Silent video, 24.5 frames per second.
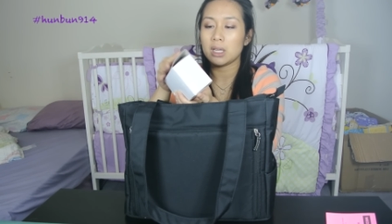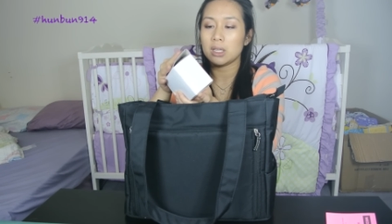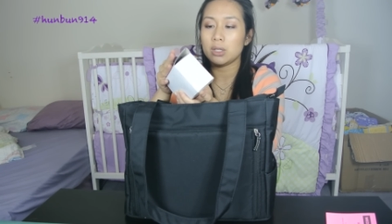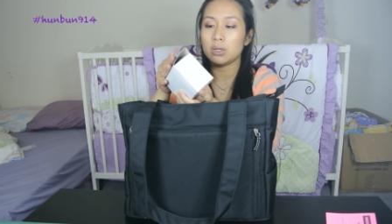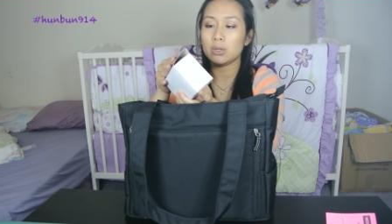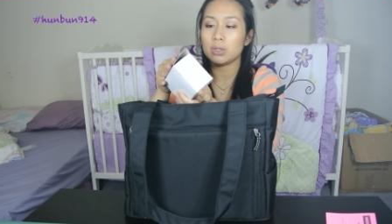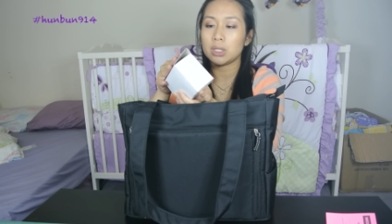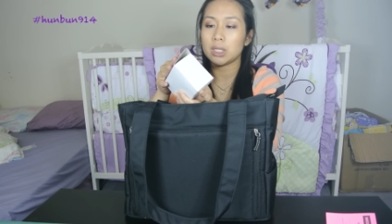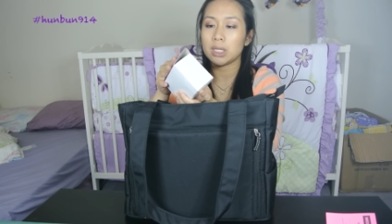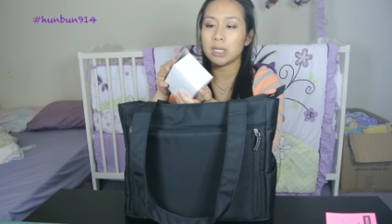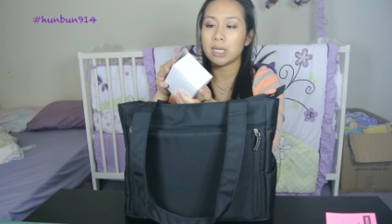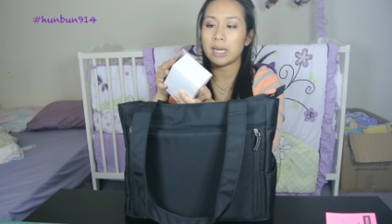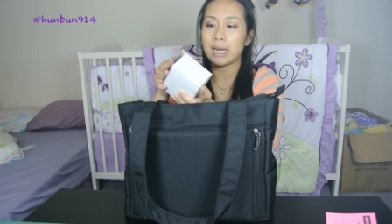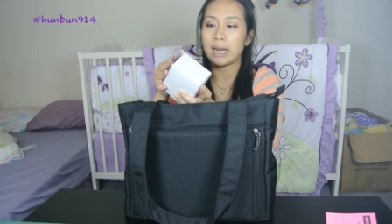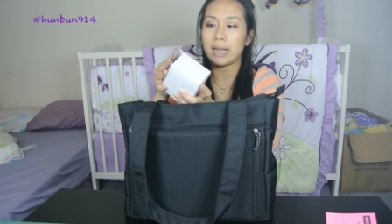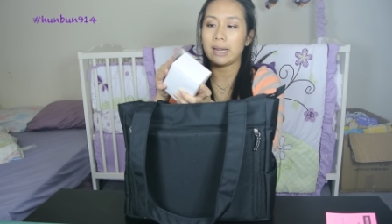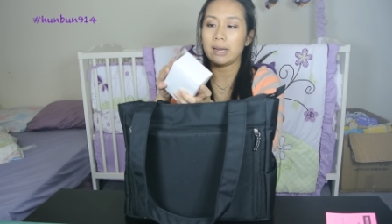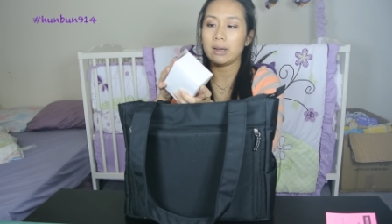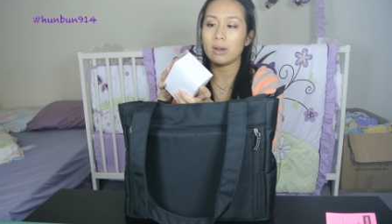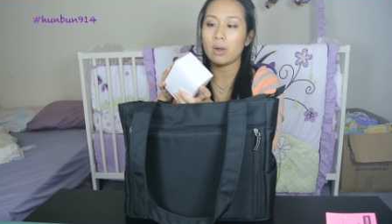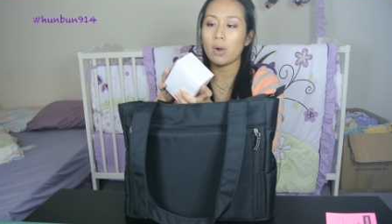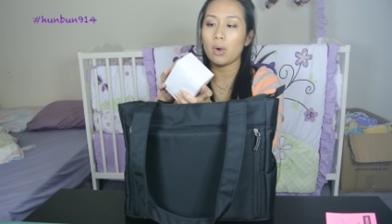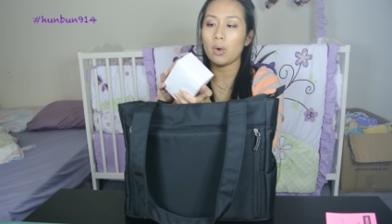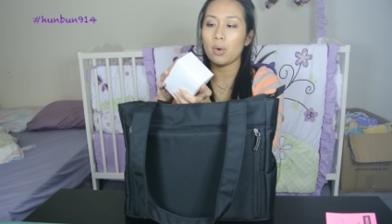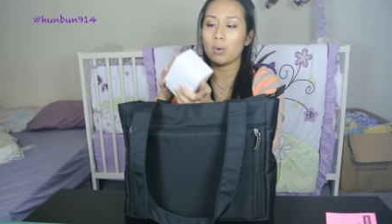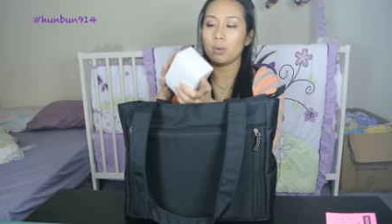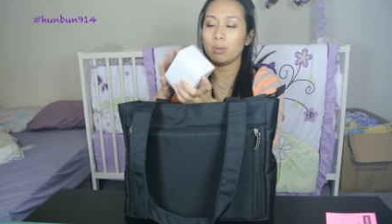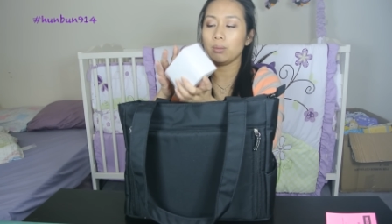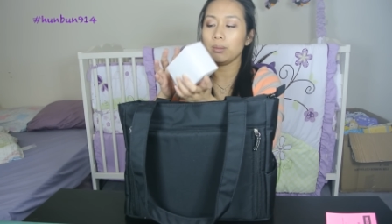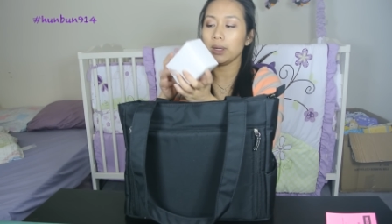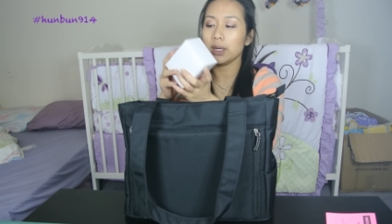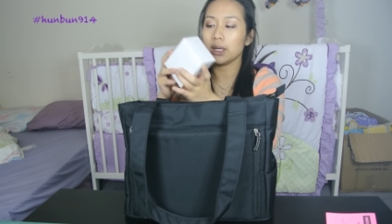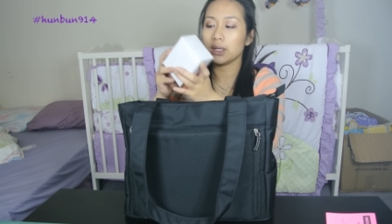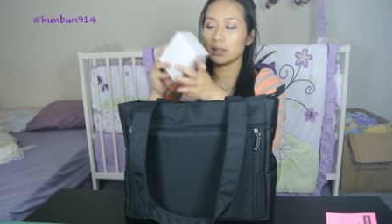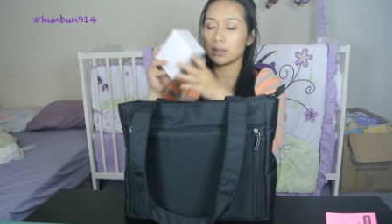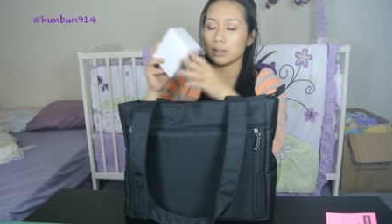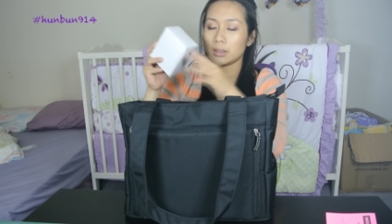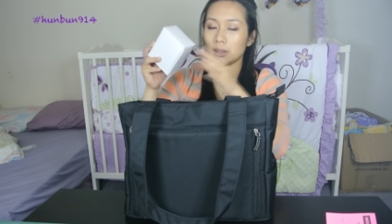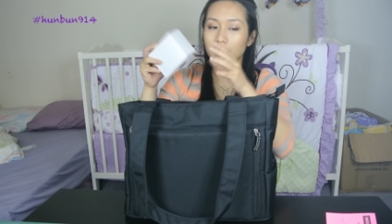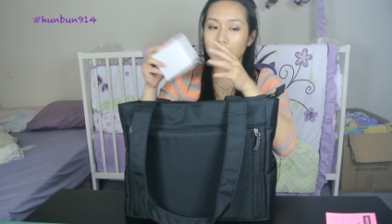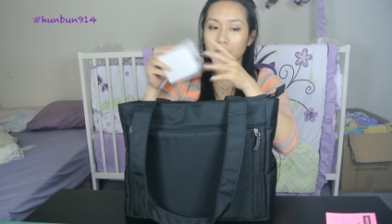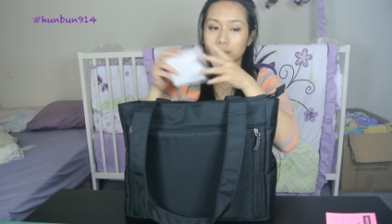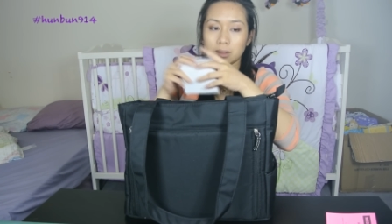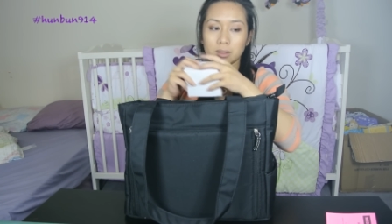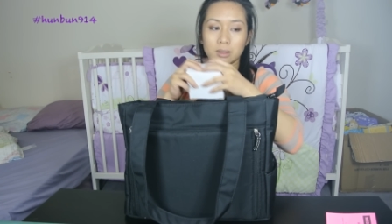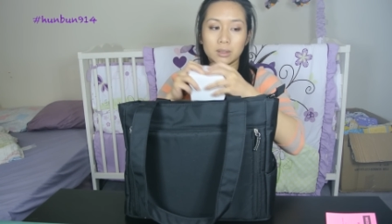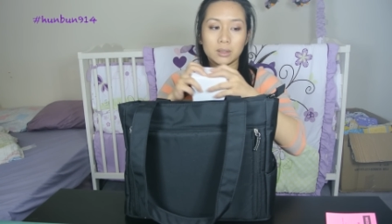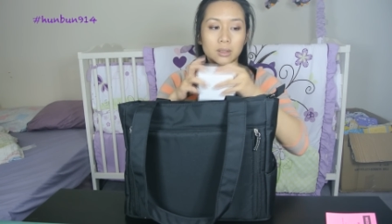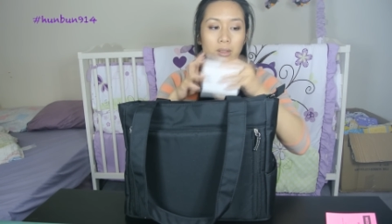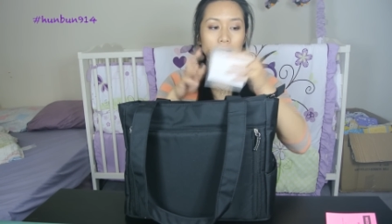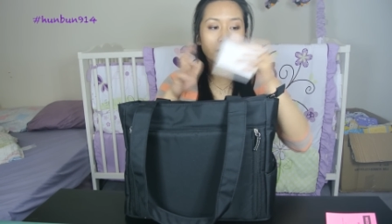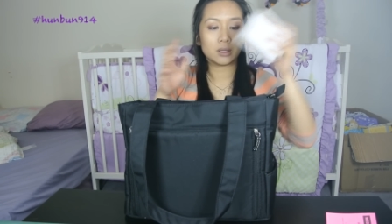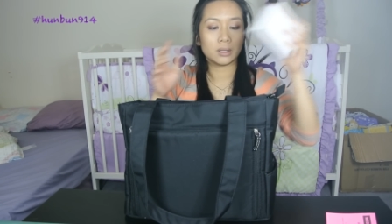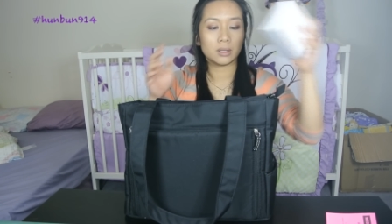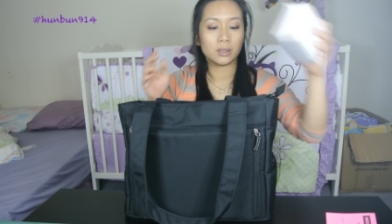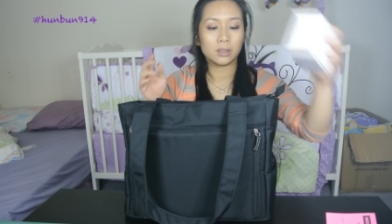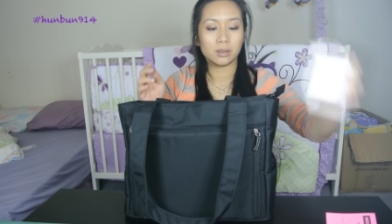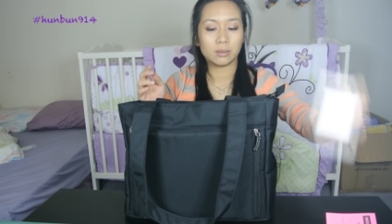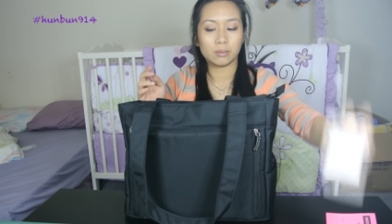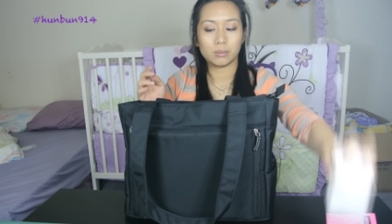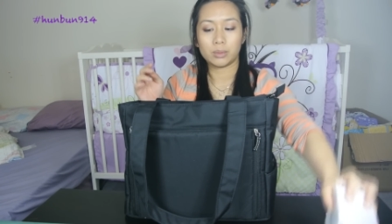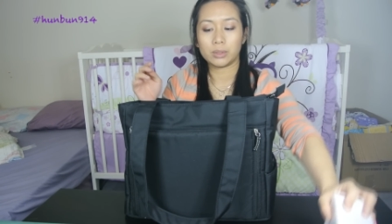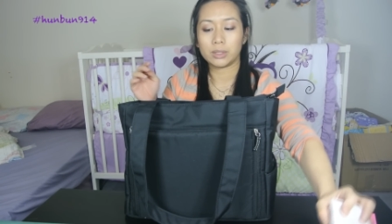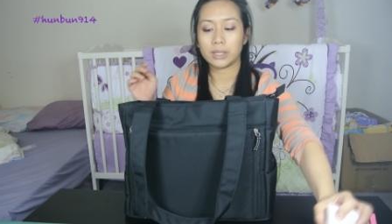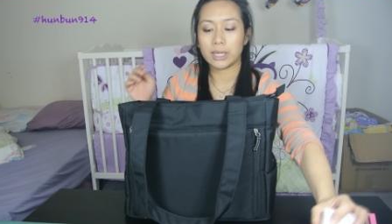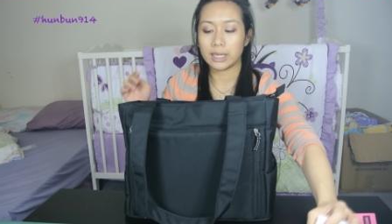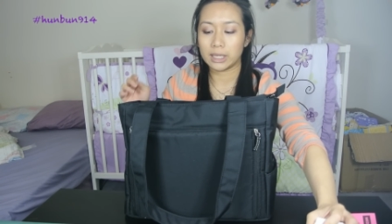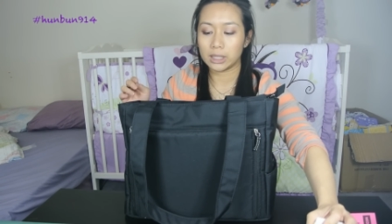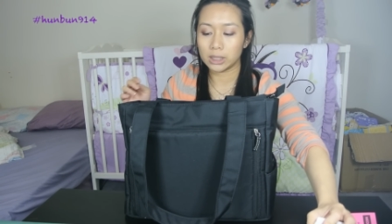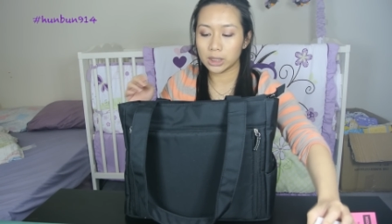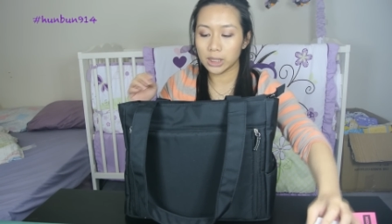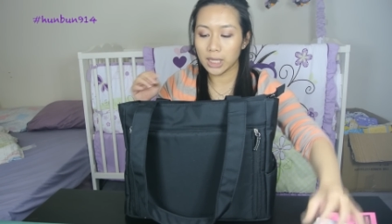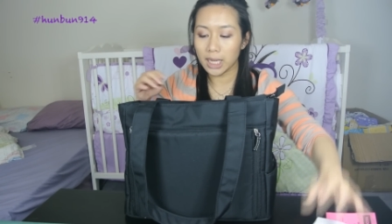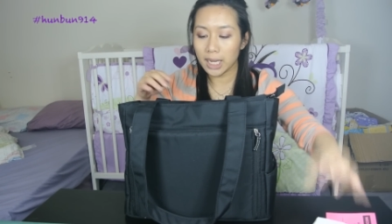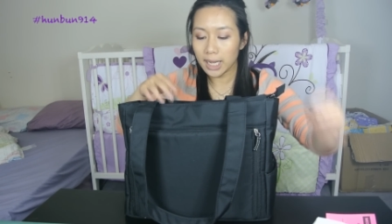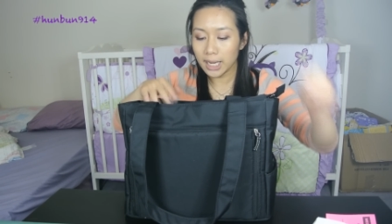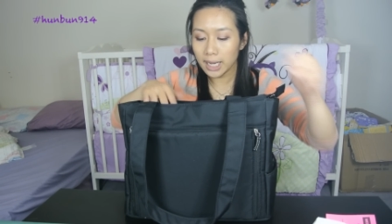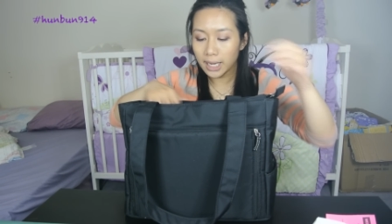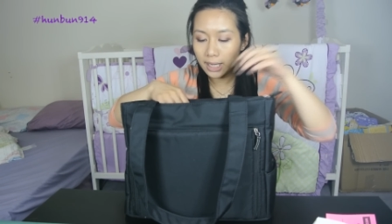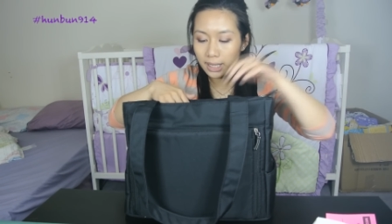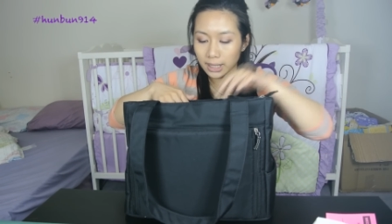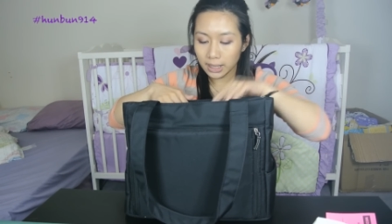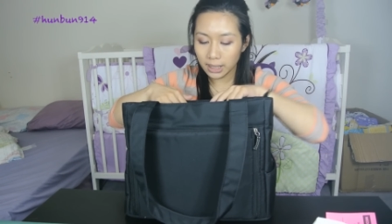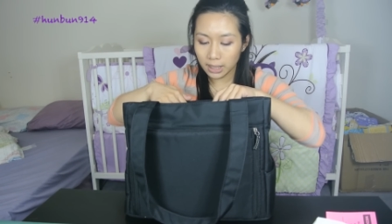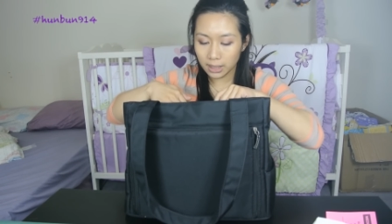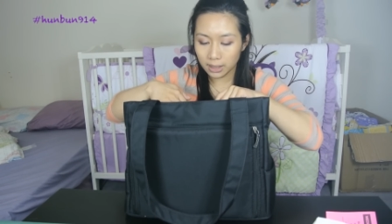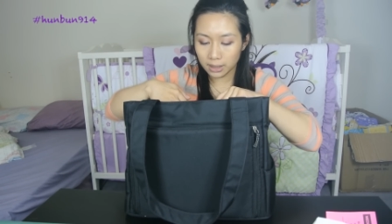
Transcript: using it at home. Put that aside.